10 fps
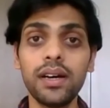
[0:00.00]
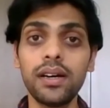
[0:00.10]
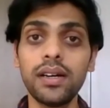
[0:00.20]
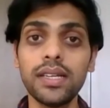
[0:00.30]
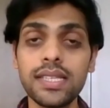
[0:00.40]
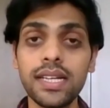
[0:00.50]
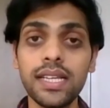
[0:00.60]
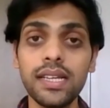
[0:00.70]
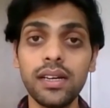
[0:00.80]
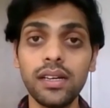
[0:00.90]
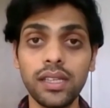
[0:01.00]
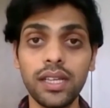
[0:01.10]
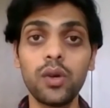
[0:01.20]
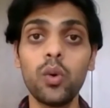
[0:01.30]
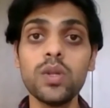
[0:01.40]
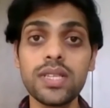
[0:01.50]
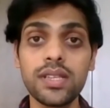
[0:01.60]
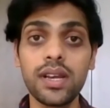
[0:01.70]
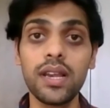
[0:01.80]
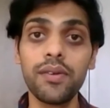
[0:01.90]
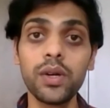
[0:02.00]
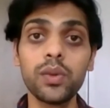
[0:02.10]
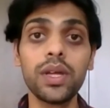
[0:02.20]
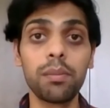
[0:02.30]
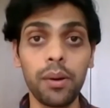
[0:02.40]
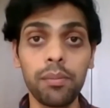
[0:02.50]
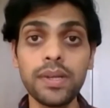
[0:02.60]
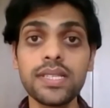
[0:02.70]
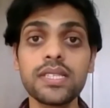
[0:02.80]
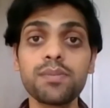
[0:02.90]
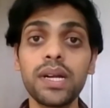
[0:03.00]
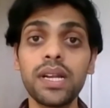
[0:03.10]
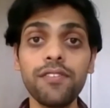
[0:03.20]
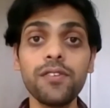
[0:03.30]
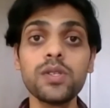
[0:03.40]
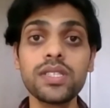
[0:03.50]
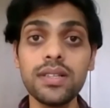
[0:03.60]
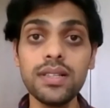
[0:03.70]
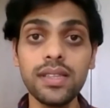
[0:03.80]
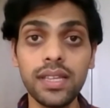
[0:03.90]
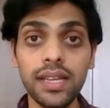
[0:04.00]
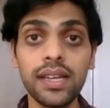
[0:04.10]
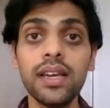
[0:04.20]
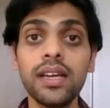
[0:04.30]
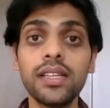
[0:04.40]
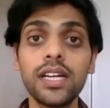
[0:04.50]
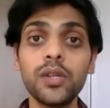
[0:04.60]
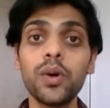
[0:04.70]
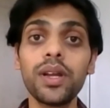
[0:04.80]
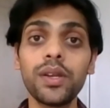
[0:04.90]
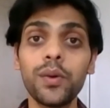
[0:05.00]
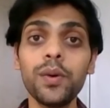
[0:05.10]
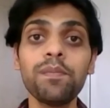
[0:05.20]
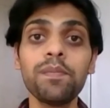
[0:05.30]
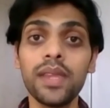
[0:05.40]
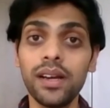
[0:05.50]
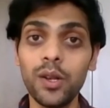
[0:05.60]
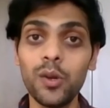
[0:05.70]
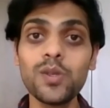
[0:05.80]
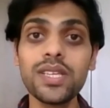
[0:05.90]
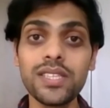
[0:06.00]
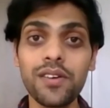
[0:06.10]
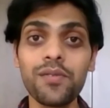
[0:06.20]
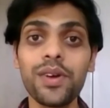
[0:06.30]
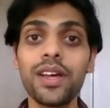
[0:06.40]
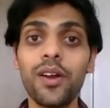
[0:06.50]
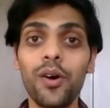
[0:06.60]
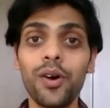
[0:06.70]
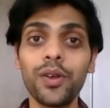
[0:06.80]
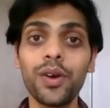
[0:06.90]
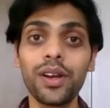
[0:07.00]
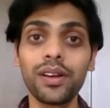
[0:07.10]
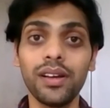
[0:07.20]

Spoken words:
is setting their goals as relevant to their purposes. But if you still think that you are losing somewhere, or you're